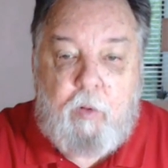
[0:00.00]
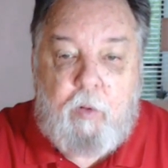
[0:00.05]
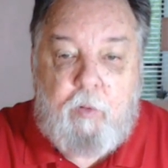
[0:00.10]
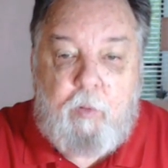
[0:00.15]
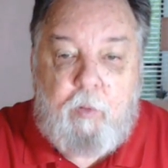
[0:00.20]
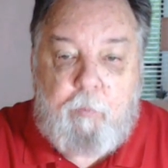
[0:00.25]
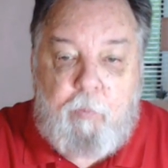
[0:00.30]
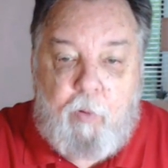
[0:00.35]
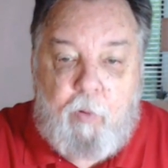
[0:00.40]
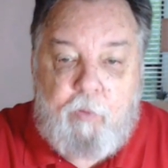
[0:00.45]
the
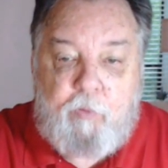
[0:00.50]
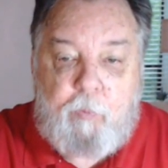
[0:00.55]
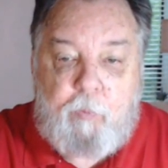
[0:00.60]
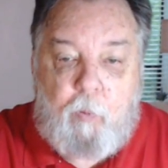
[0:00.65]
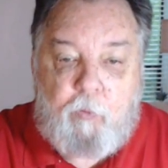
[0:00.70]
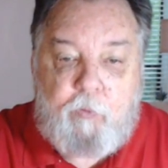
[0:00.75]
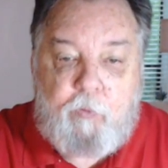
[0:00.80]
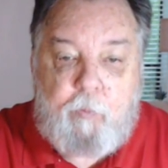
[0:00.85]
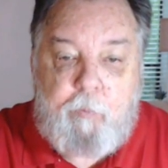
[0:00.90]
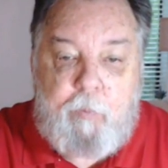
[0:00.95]

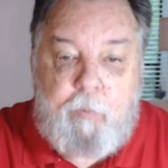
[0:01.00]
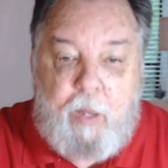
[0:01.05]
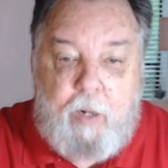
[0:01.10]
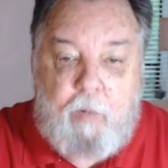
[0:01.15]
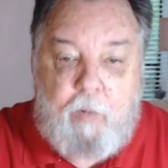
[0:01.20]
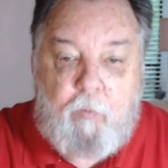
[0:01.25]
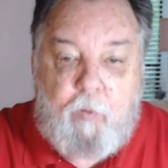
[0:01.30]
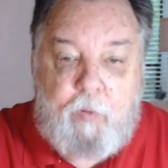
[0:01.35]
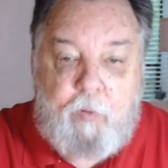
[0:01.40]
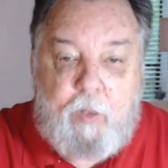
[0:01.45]
principles embedded
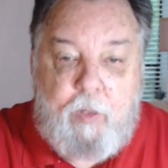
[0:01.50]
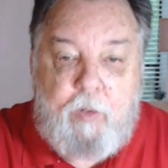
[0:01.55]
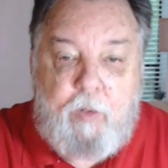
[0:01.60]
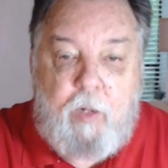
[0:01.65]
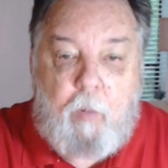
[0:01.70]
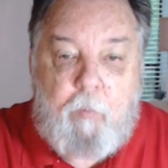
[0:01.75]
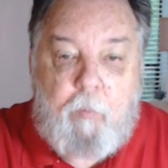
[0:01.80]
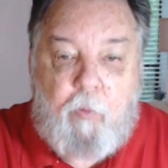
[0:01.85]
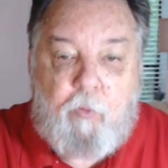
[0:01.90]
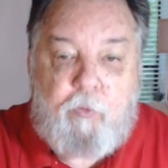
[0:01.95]
within
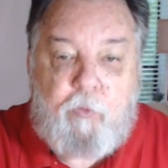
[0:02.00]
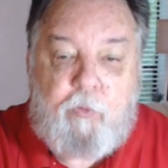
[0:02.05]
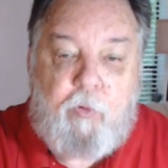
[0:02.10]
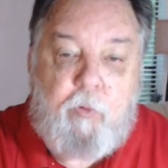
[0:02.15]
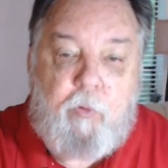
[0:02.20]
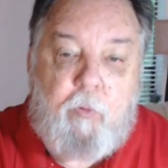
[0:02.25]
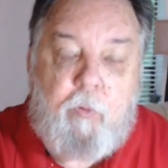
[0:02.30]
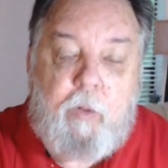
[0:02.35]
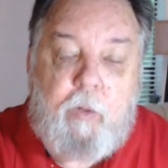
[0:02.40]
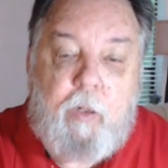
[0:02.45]
Numbers
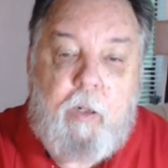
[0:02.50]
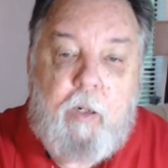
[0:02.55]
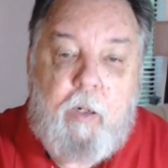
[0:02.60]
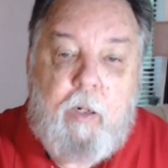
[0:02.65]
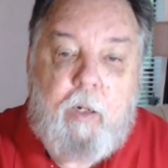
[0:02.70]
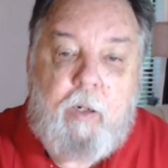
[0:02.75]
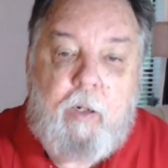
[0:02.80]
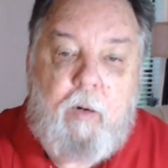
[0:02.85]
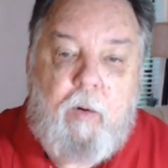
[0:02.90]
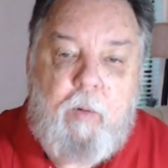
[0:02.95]
2
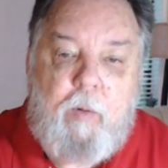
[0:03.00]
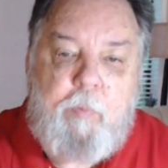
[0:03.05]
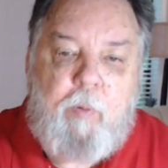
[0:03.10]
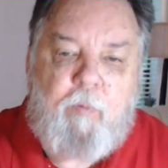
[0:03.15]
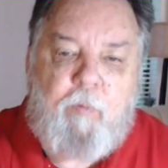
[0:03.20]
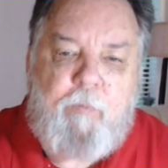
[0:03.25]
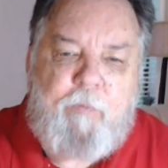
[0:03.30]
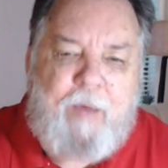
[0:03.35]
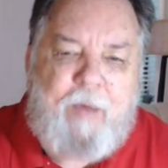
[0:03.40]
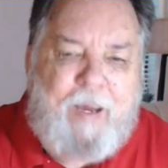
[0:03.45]
carry
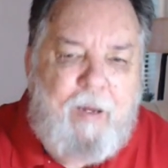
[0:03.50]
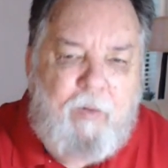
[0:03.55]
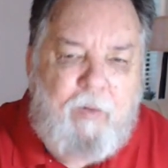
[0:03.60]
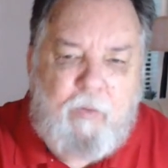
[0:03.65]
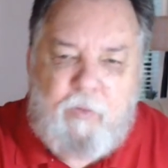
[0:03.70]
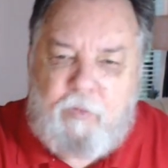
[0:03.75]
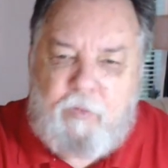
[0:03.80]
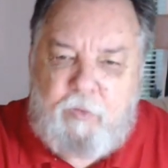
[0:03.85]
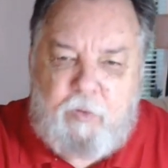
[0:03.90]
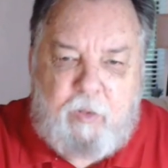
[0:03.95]
profound
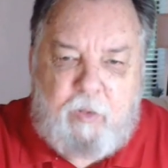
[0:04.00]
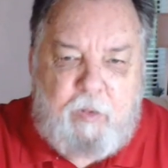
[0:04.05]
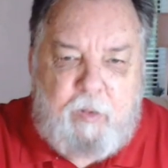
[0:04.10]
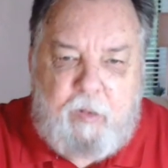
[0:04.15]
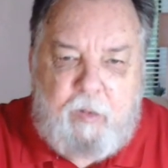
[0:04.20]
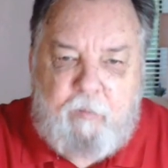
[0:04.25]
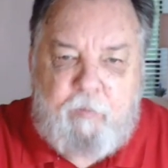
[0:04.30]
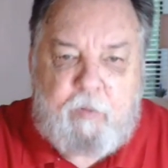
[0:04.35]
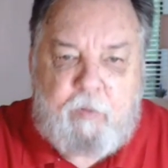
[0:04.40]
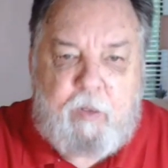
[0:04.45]

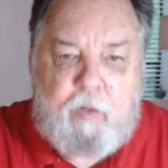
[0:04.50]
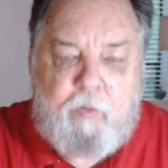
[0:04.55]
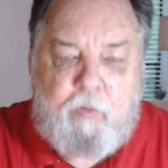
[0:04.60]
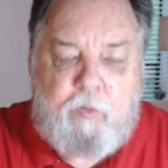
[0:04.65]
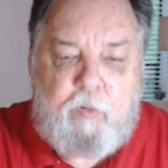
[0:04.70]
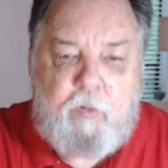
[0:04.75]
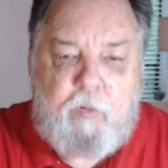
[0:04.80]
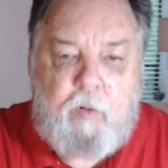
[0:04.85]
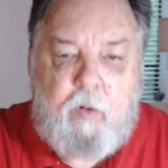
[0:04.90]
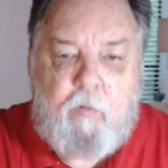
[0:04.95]
significance
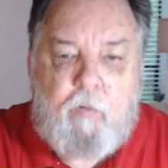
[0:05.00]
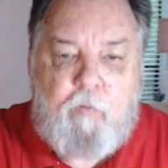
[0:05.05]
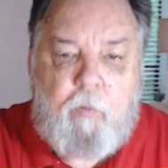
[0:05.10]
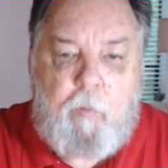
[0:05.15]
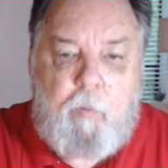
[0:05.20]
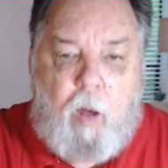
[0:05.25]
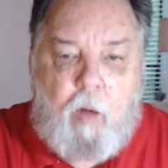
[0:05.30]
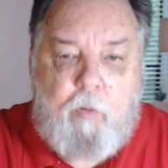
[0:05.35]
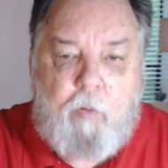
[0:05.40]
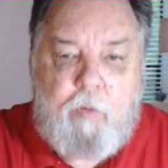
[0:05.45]
for
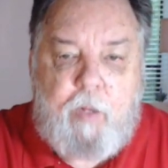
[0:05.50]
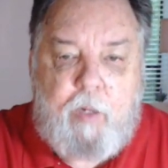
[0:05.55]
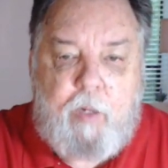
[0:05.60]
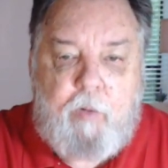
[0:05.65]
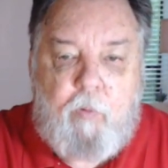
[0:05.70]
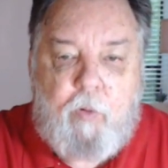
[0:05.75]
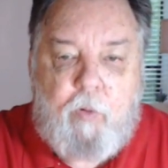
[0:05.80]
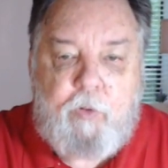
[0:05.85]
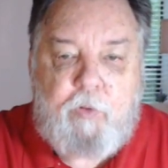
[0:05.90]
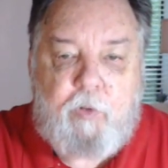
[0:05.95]
modern day
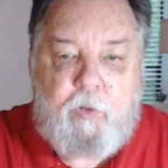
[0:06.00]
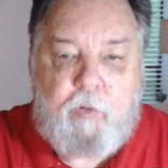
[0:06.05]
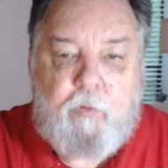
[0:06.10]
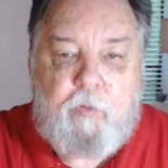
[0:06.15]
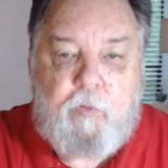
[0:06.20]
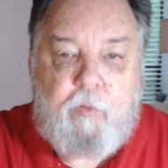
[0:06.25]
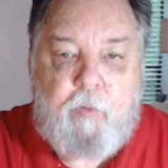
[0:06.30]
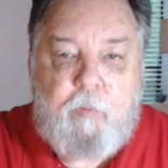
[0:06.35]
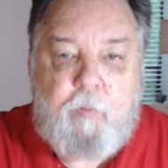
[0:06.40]
Christians.